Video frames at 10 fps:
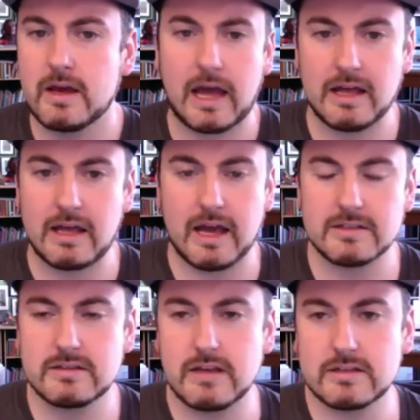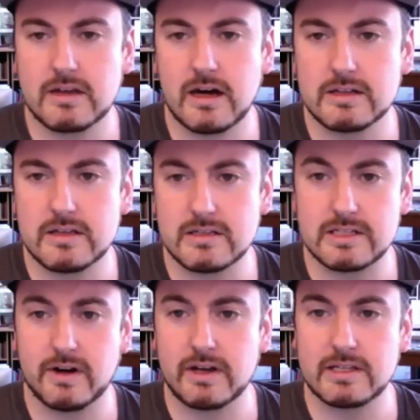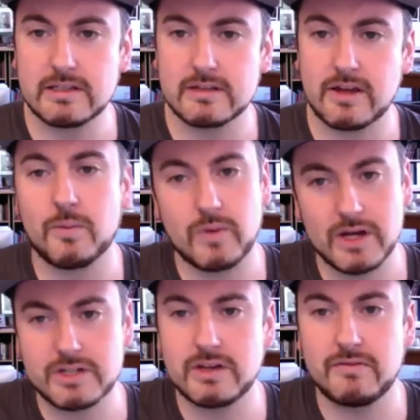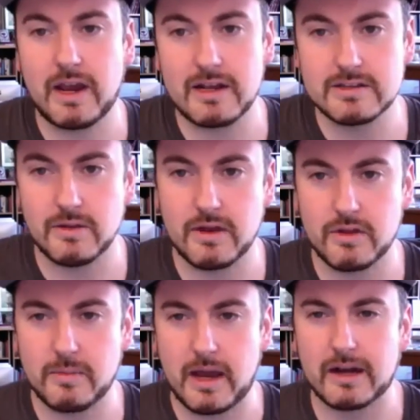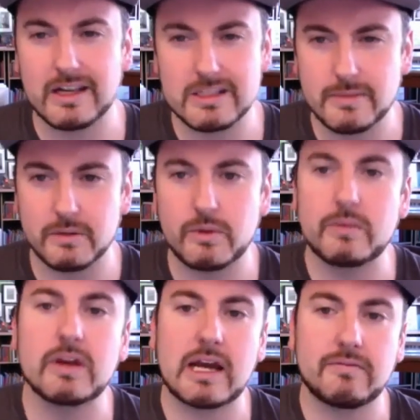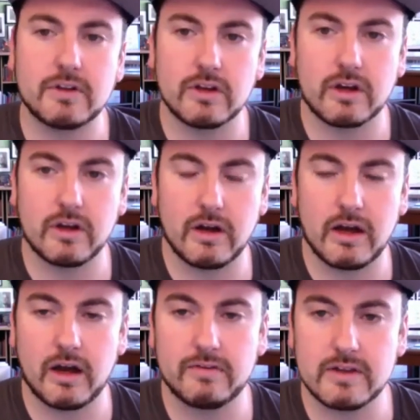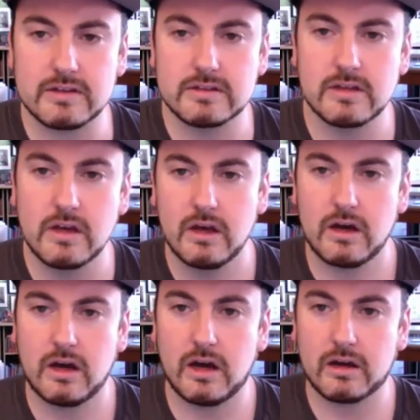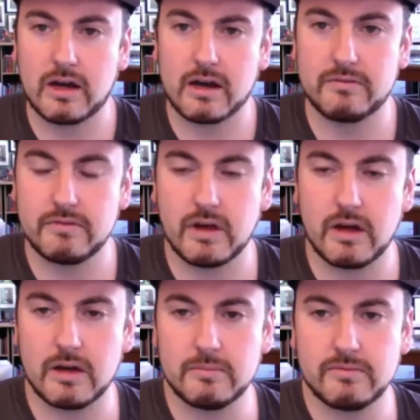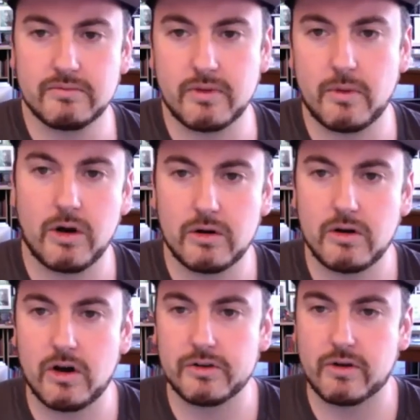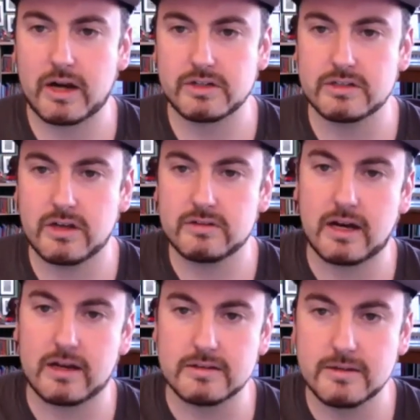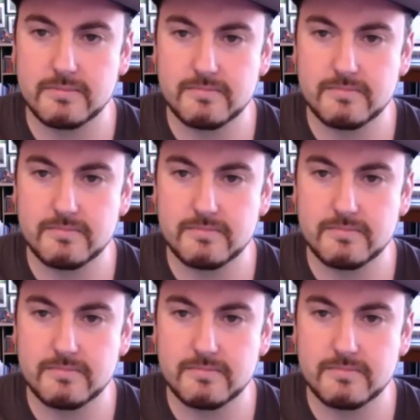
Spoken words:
as Scott says, it's very easy to say, oh, Russia invaded, so they're the bad guys. But we really have to look at this kind of from all directions, all sides.